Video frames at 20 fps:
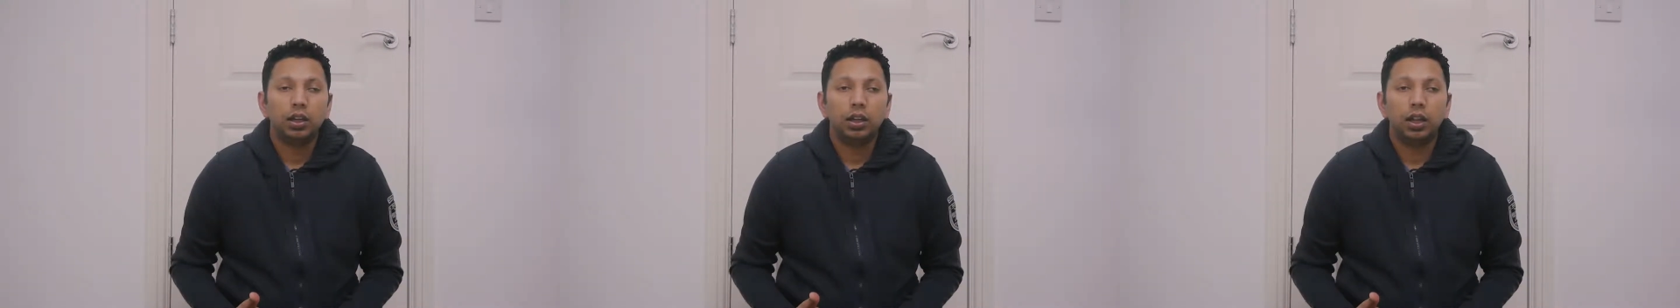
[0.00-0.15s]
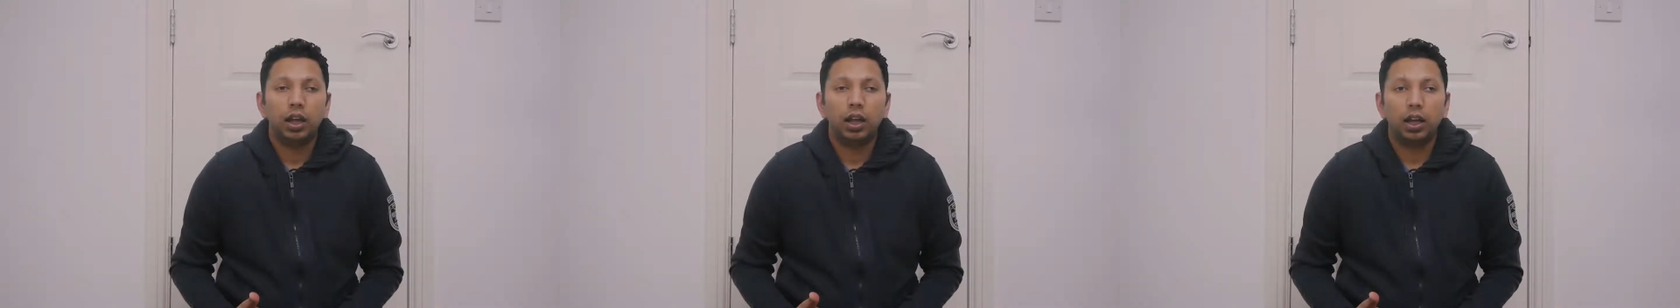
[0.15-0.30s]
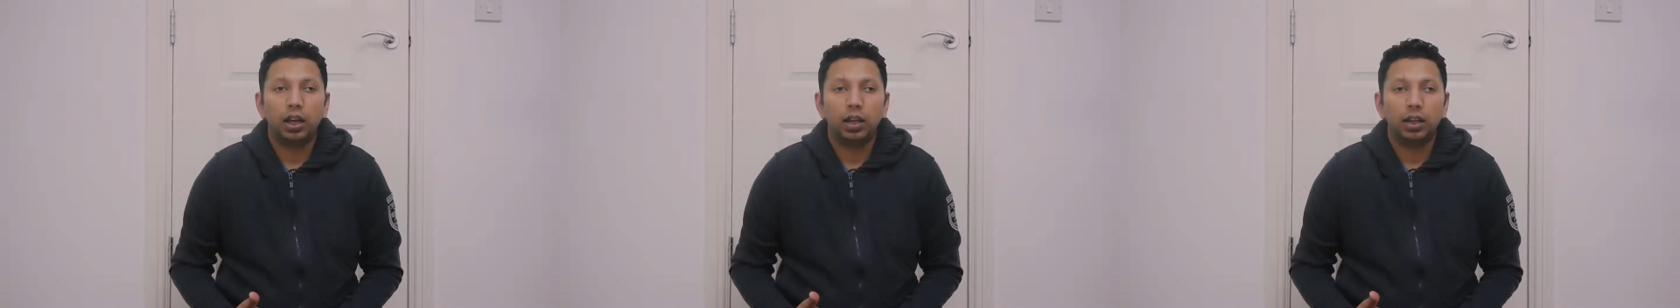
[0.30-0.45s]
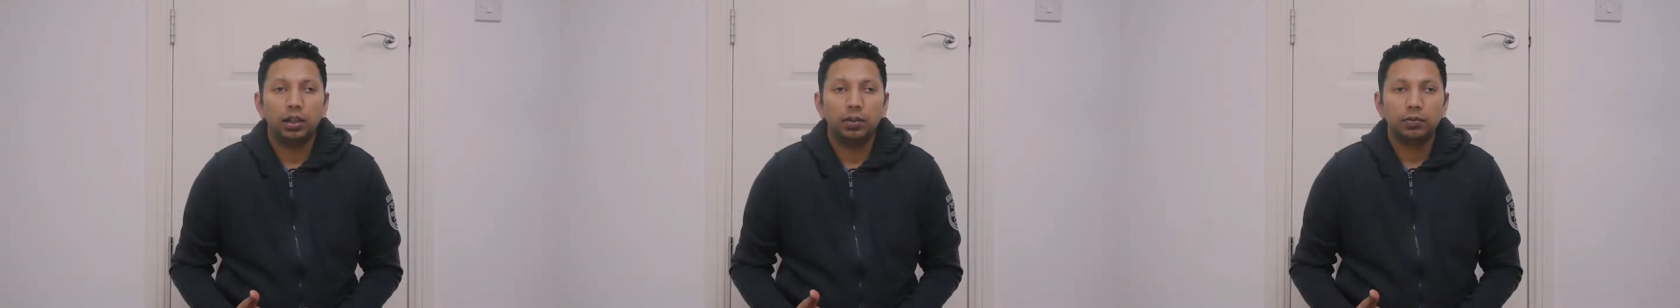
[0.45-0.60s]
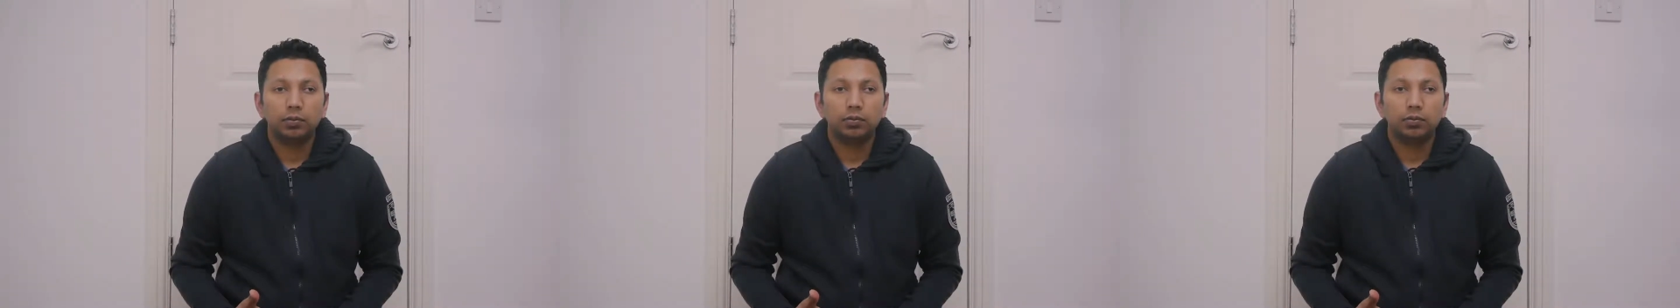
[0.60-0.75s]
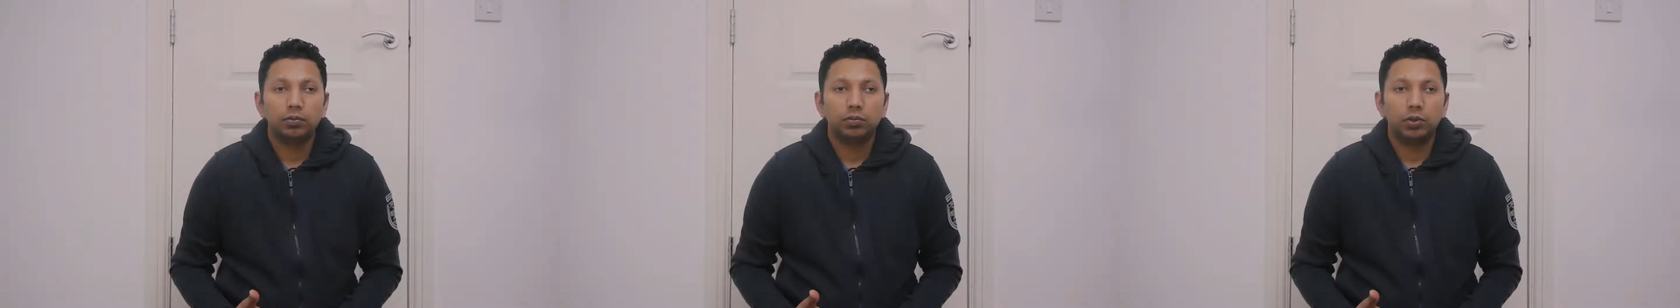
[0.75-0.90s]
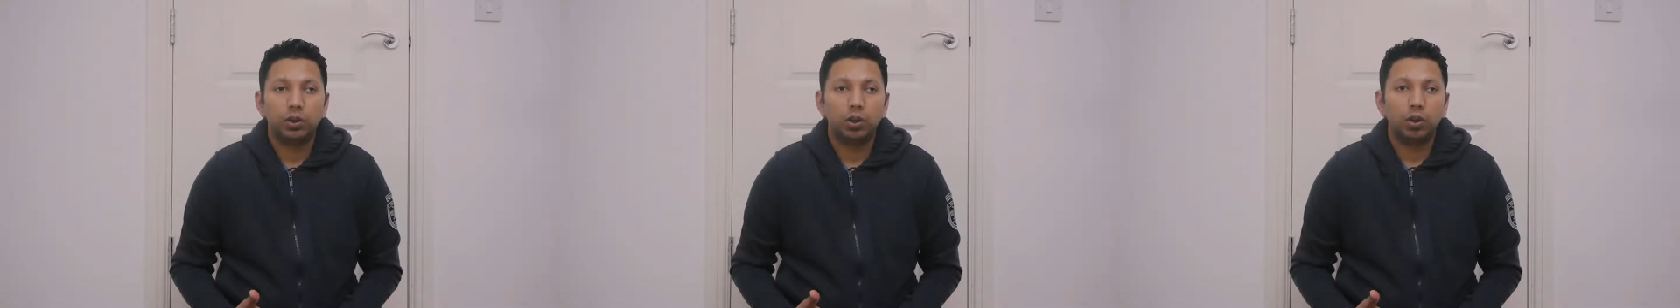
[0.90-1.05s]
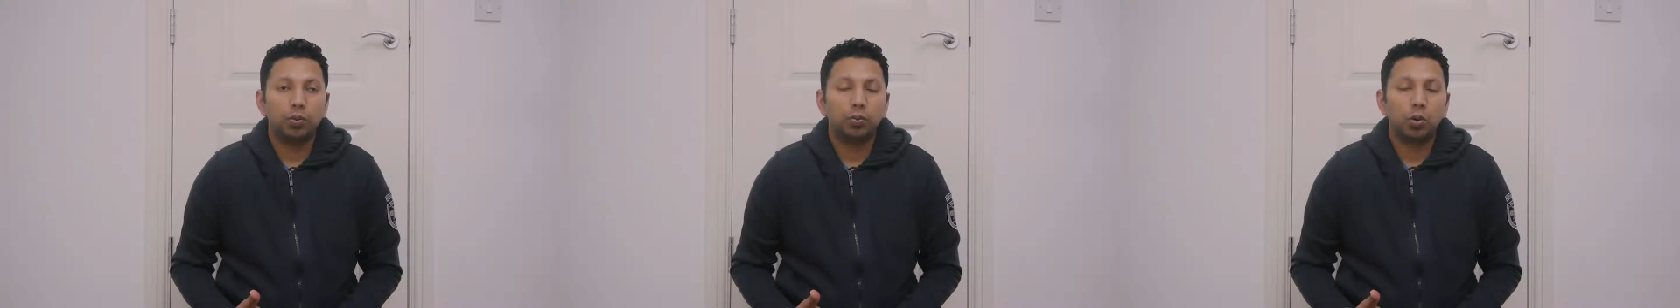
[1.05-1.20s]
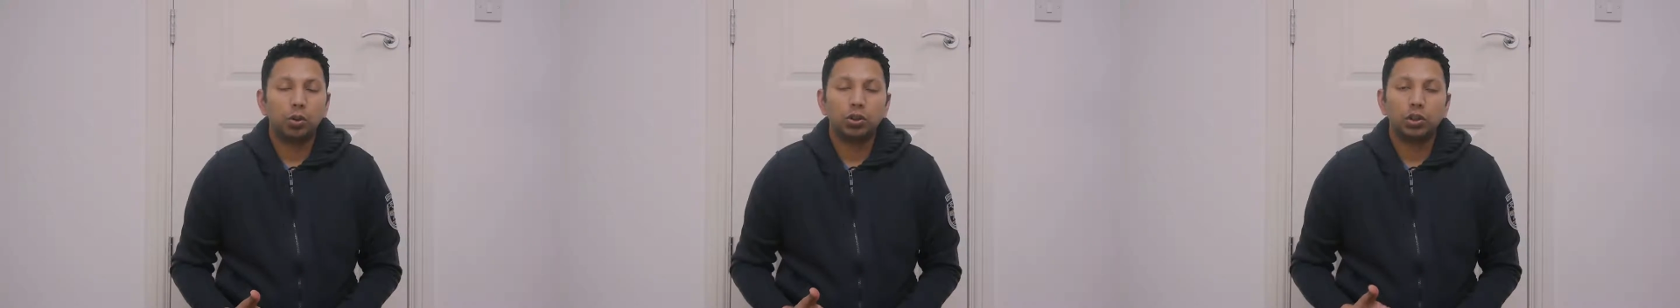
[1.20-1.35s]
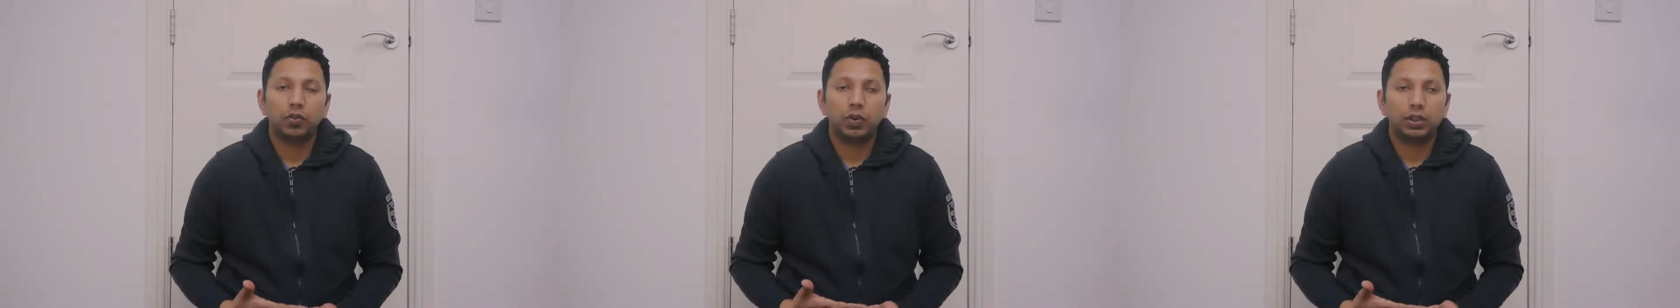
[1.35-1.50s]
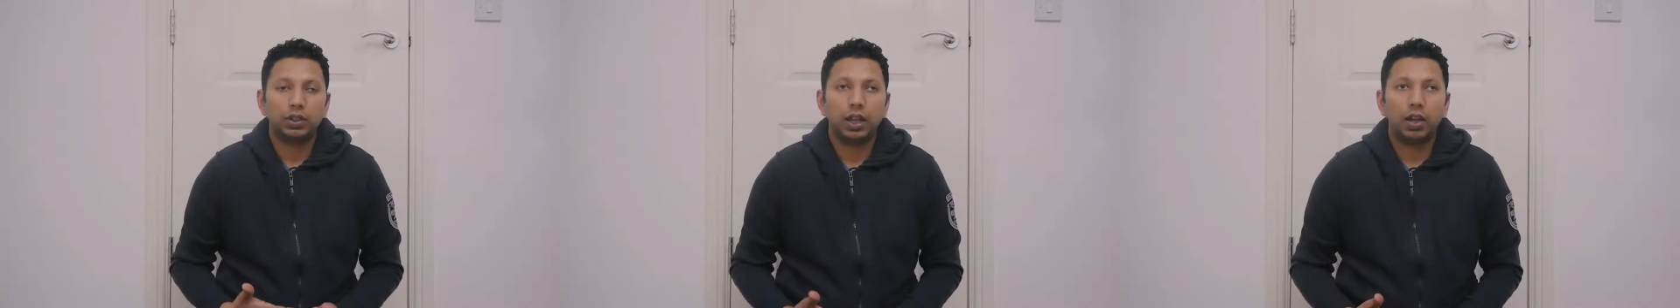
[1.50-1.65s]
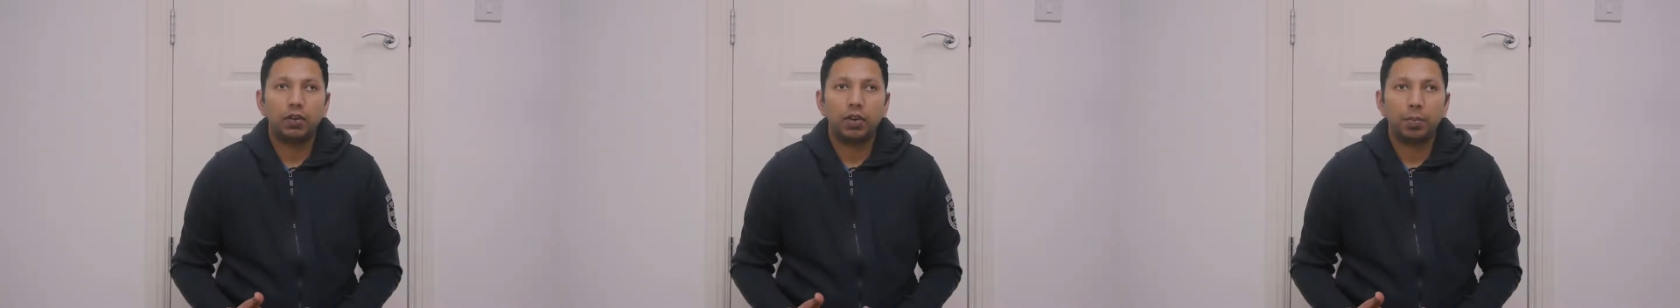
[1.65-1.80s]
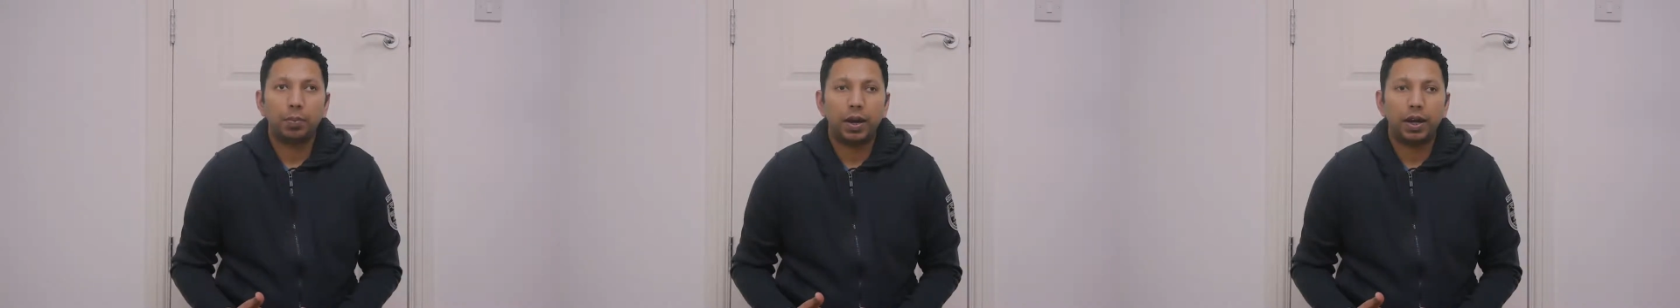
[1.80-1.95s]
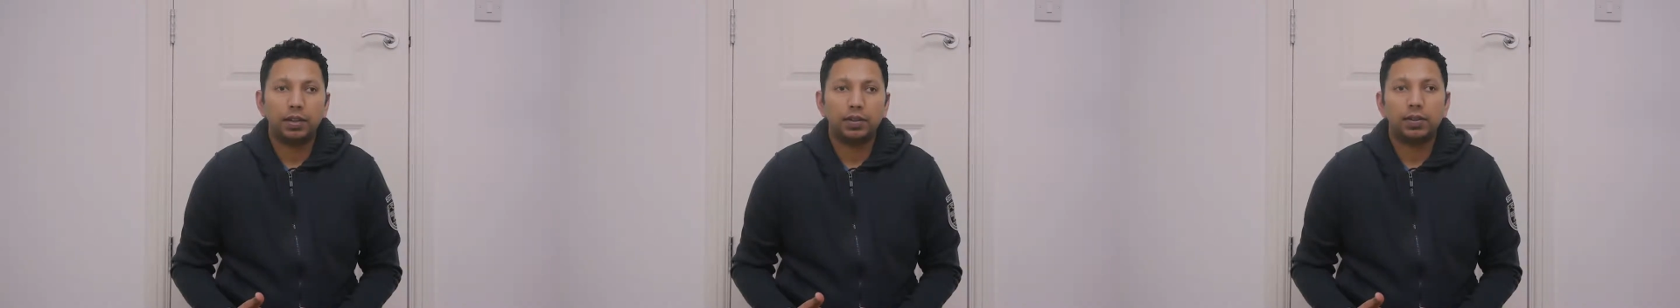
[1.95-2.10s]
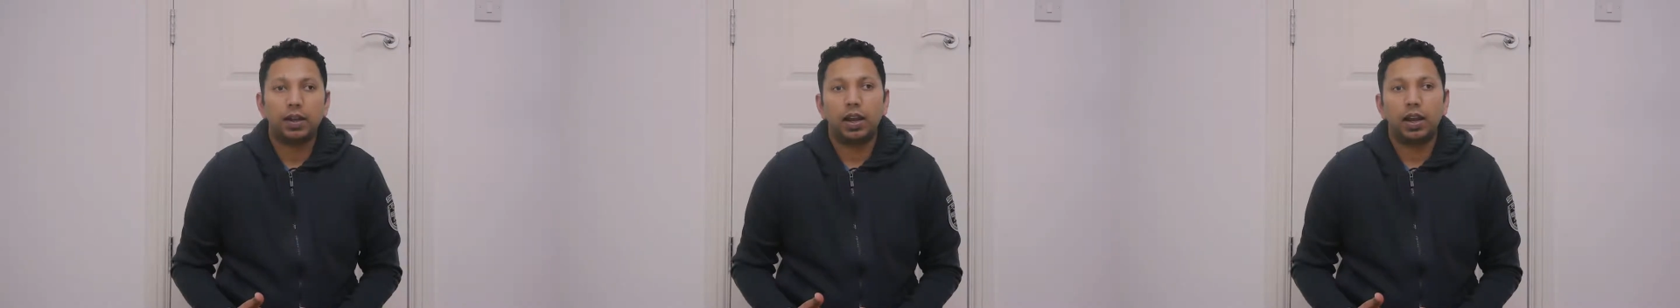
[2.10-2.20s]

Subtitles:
Most of us love our pets,